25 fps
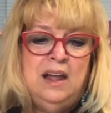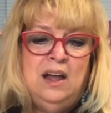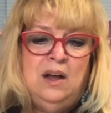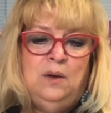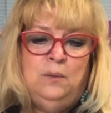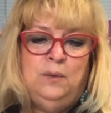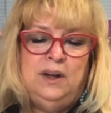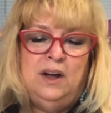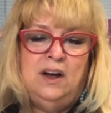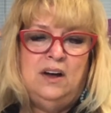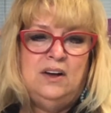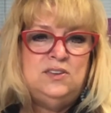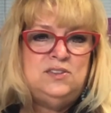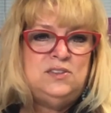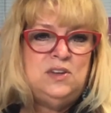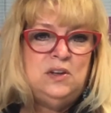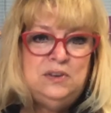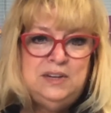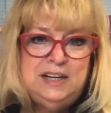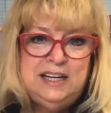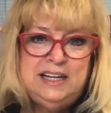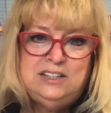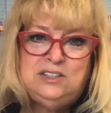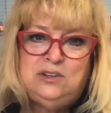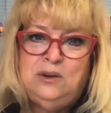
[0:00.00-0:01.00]
We also
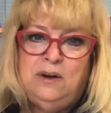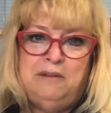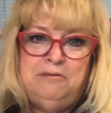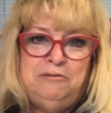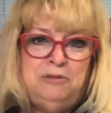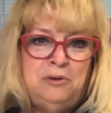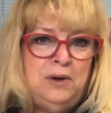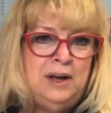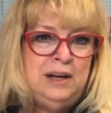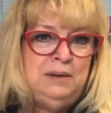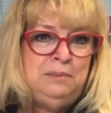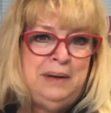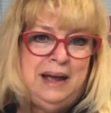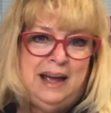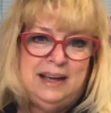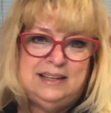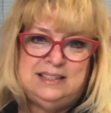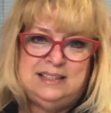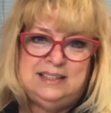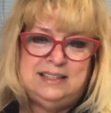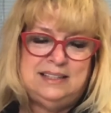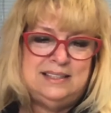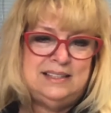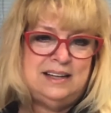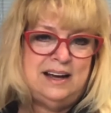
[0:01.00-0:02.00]
need to avoid
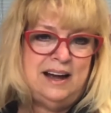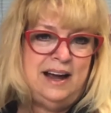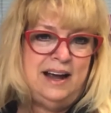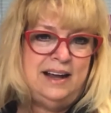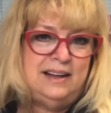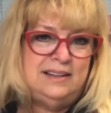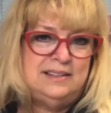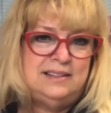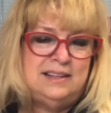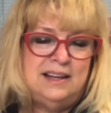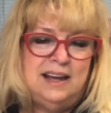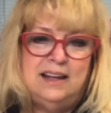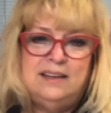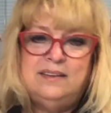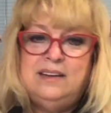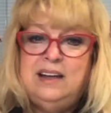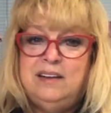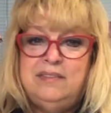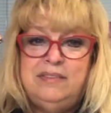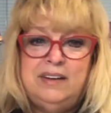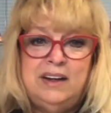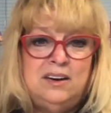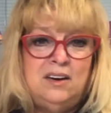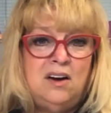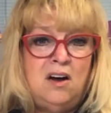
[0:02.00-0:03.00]
pesticides
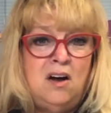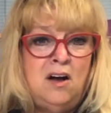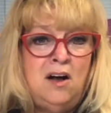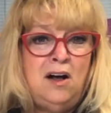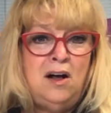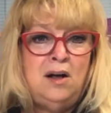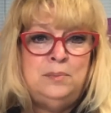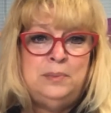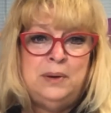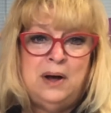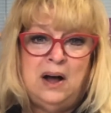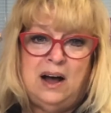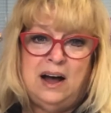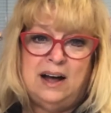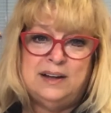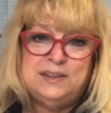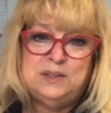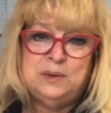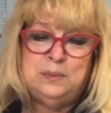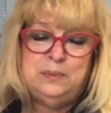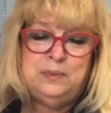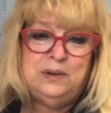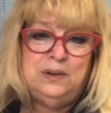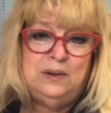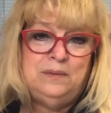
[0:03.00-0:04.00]
if at all
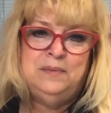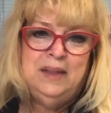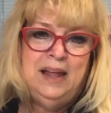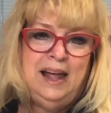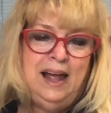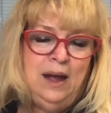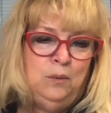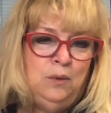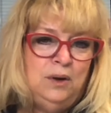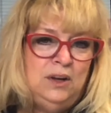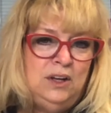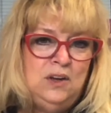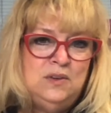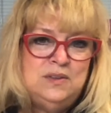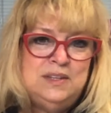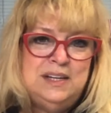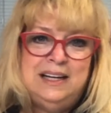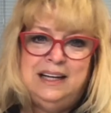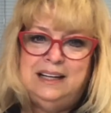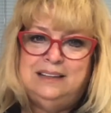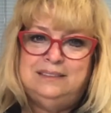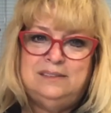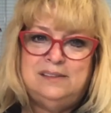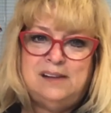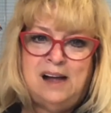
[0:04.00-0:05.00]
possible. We're using
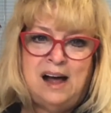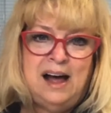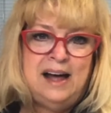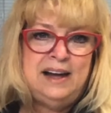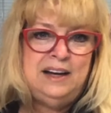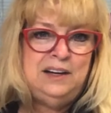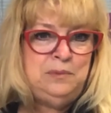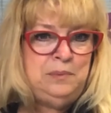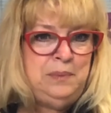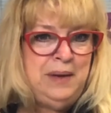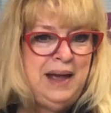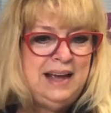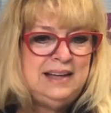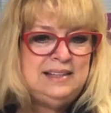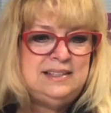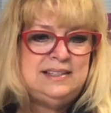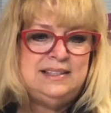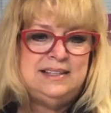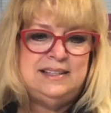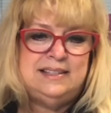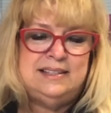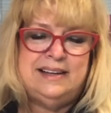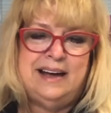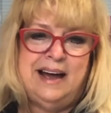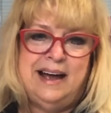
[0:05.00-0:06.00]
a lot of
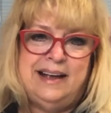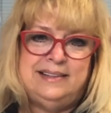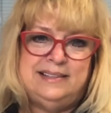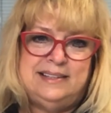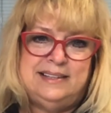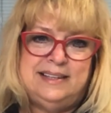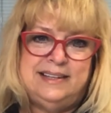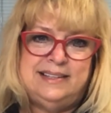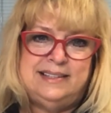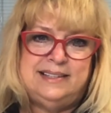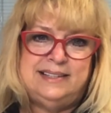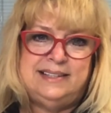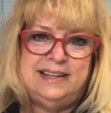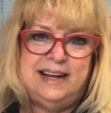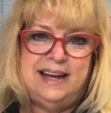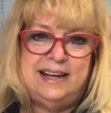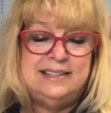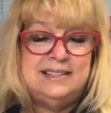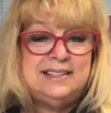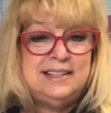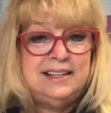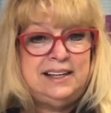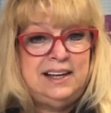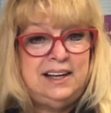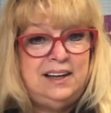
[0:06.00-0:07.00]
pesticides these
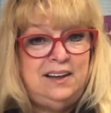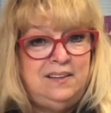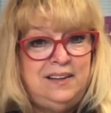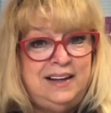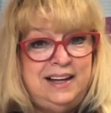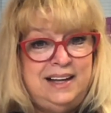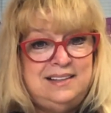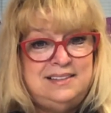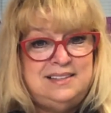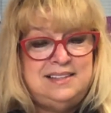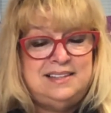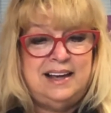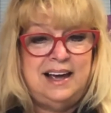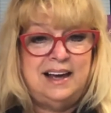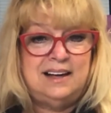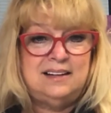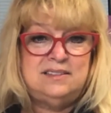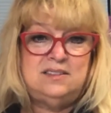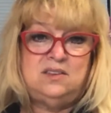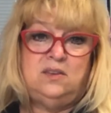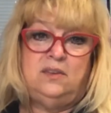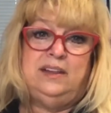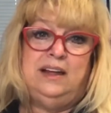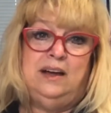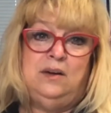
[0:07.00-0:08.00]
days to kill
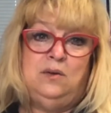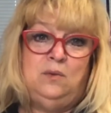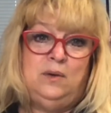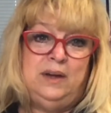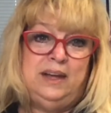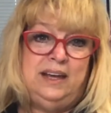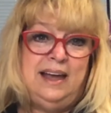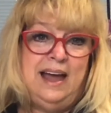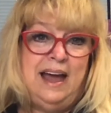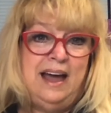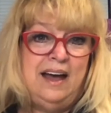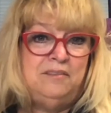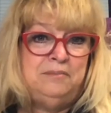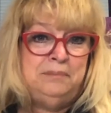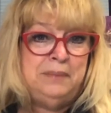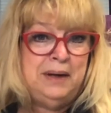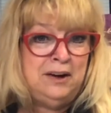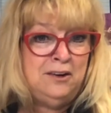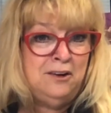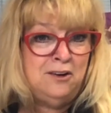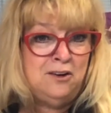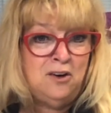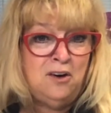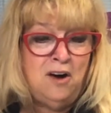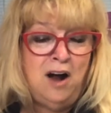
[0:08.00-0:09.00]
insects so that we have
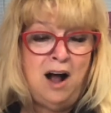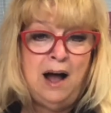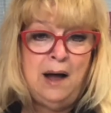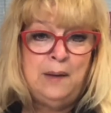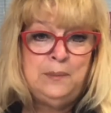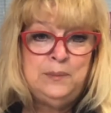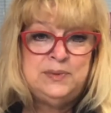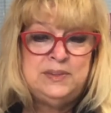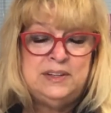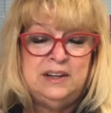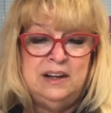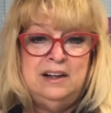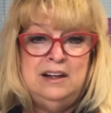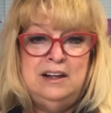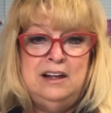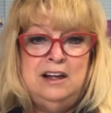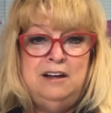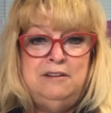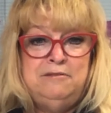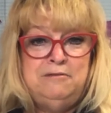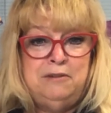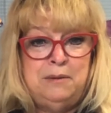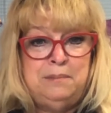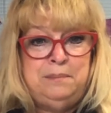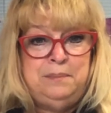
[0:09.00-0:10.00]
better crops
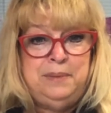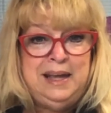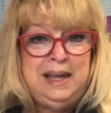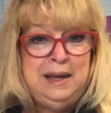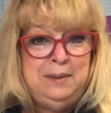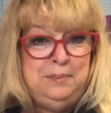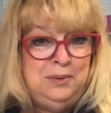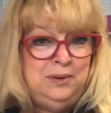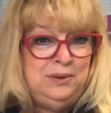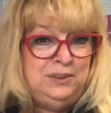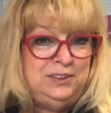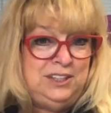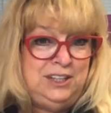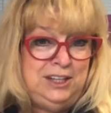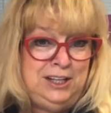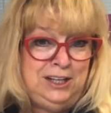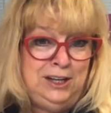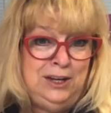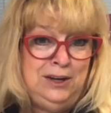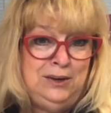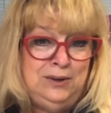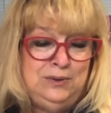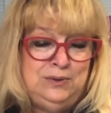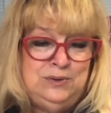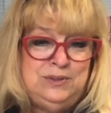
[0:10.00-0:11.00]
for people to
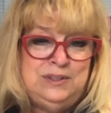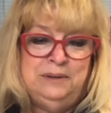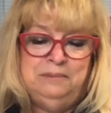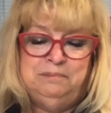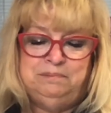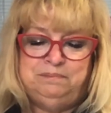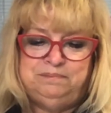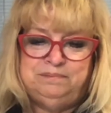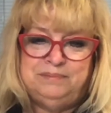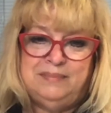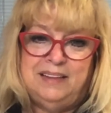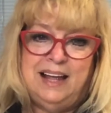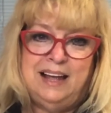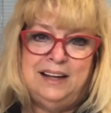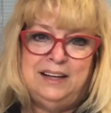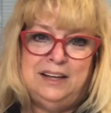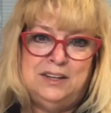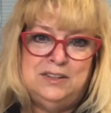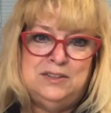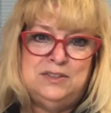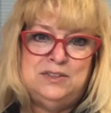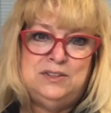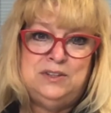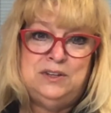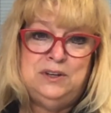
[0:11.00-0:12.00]
use and
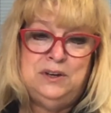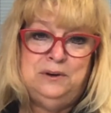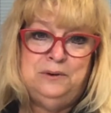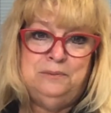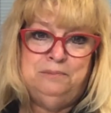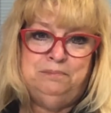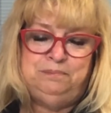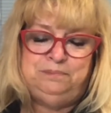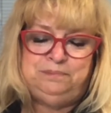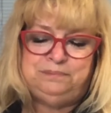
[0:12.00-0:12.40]
consume.